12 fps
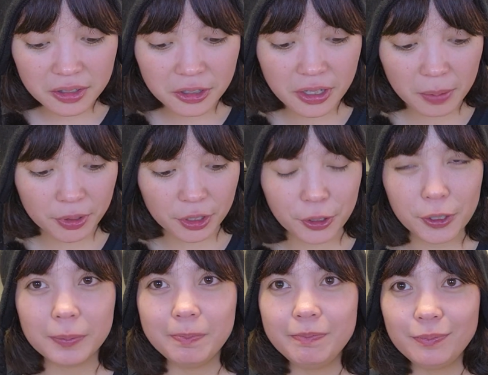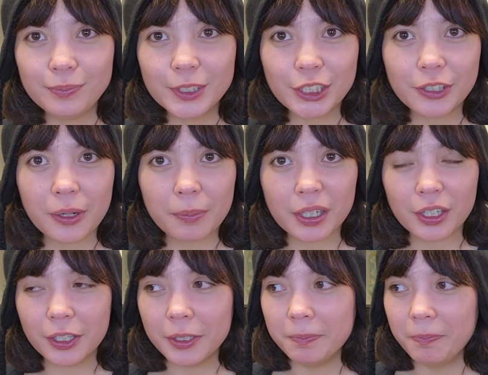turned out pretty good. This turned out pretty
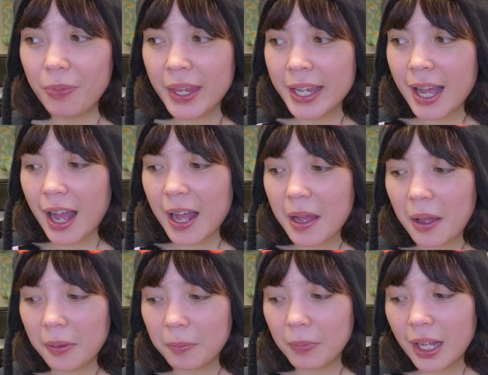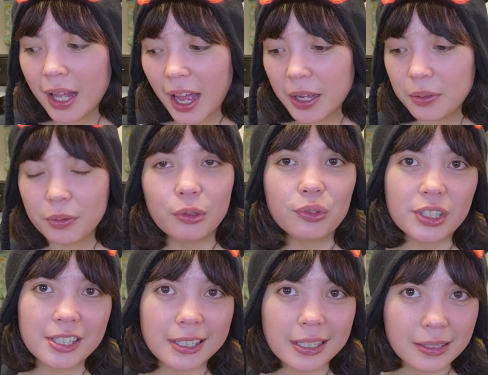good. I don't know if
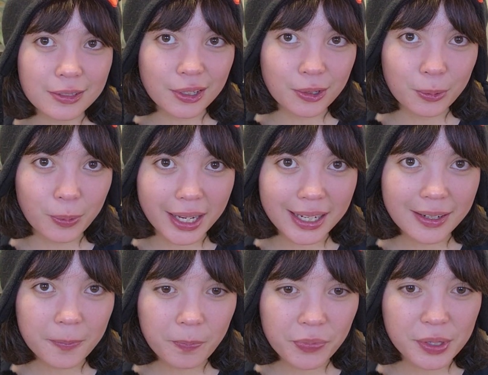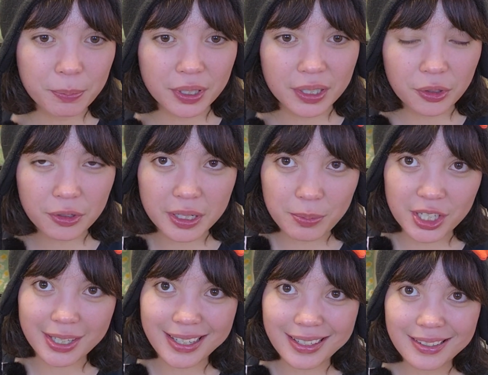there's an easier way to put cream
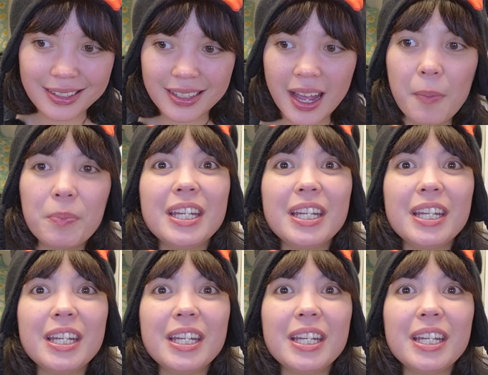cheese, but